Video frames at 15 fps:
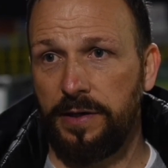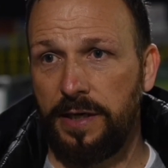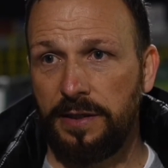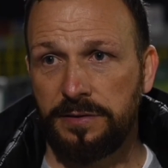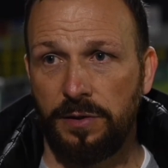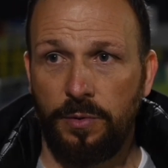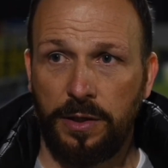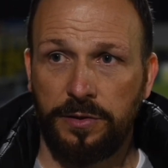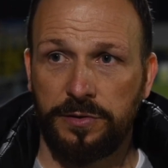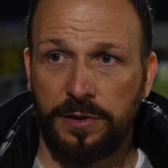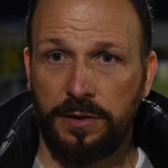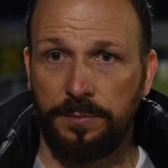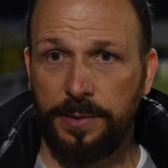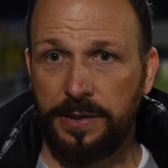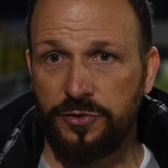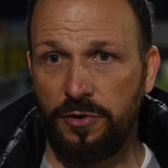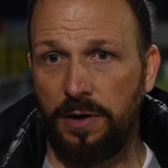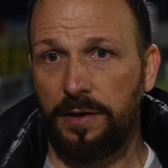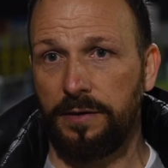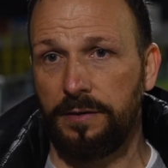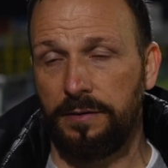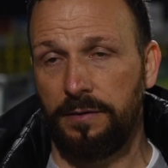He's the one who's going to be
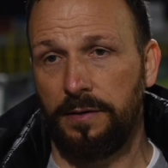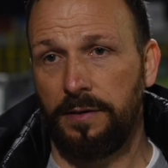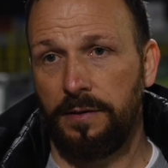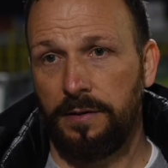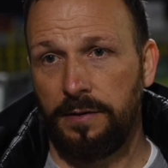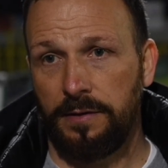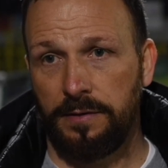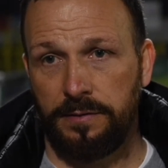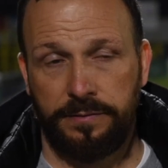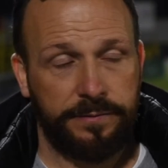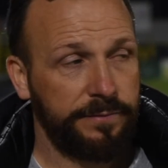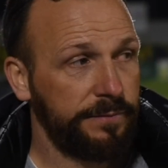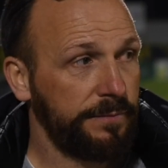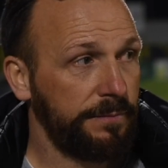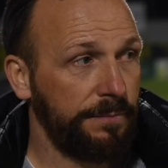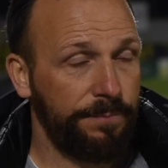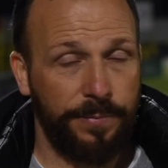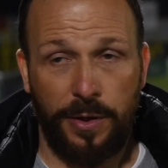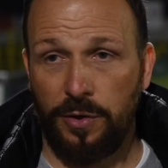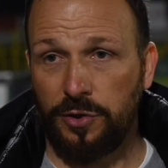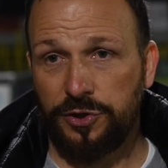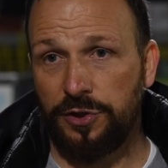trying to
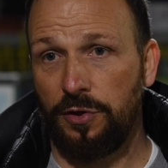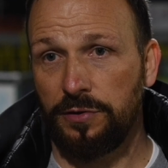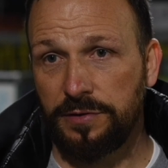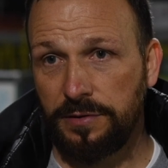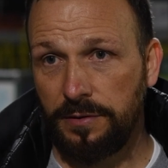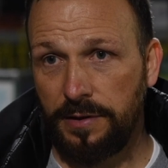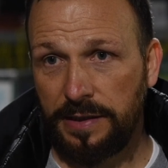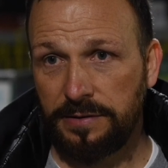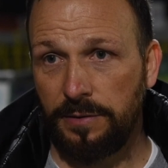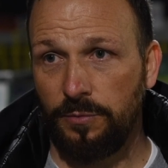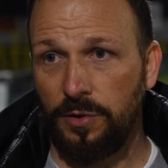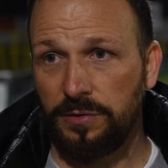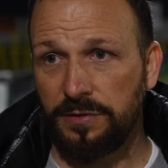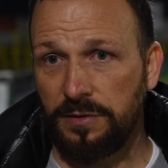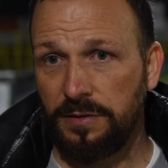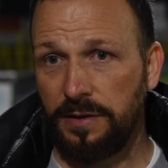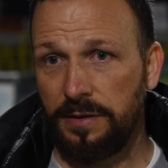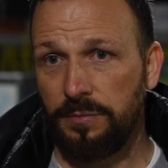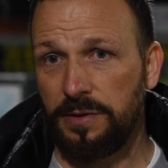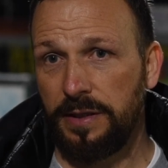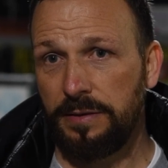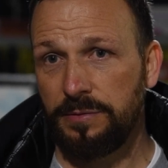block shots as it was.
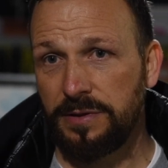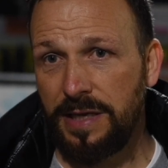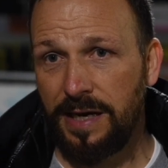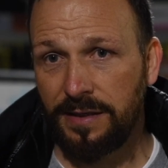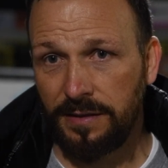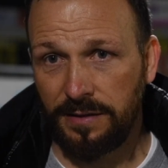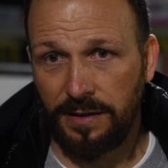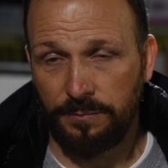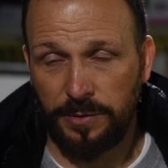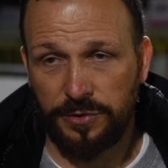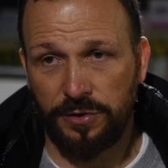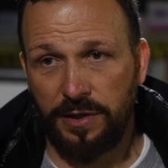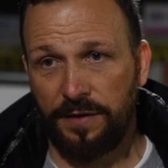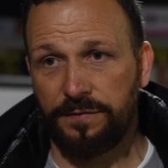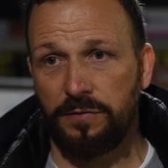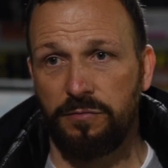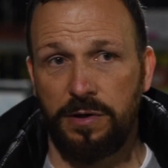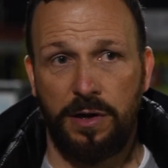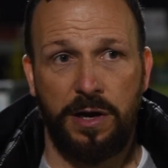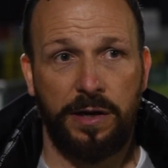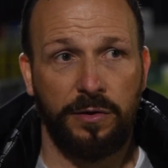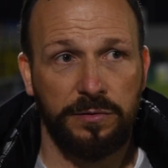He was knackered, and we shouldn't have to
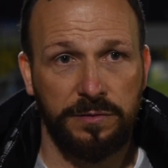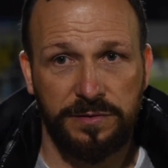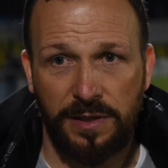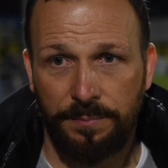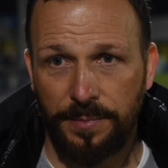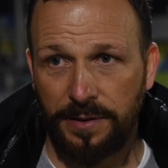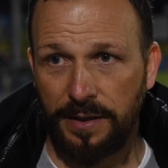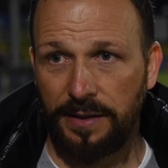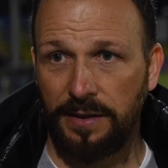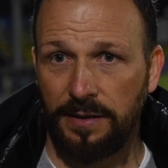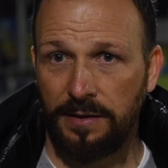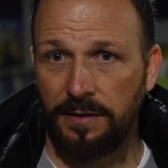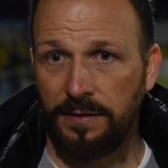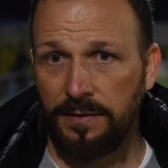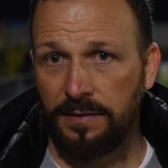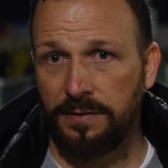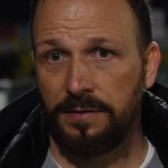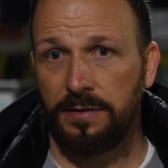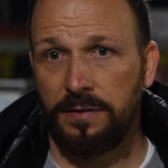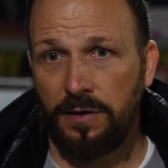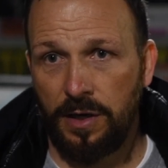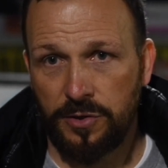rely on somebody
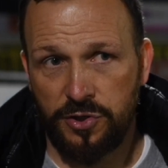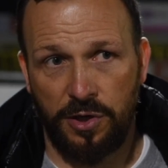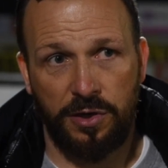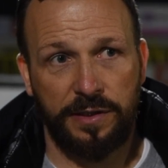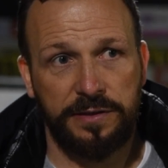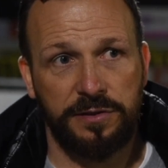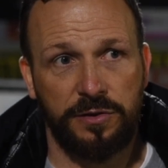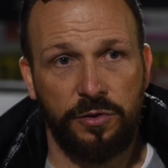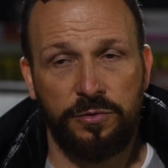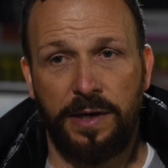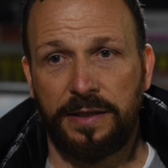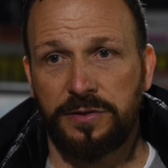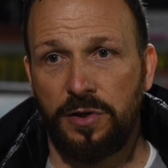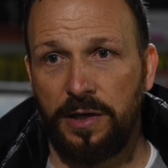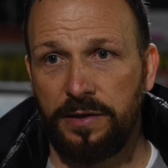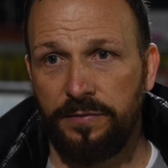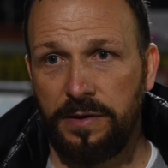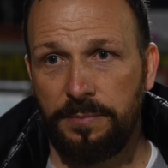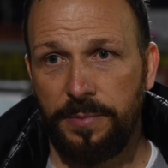like Charlie to do that side of it.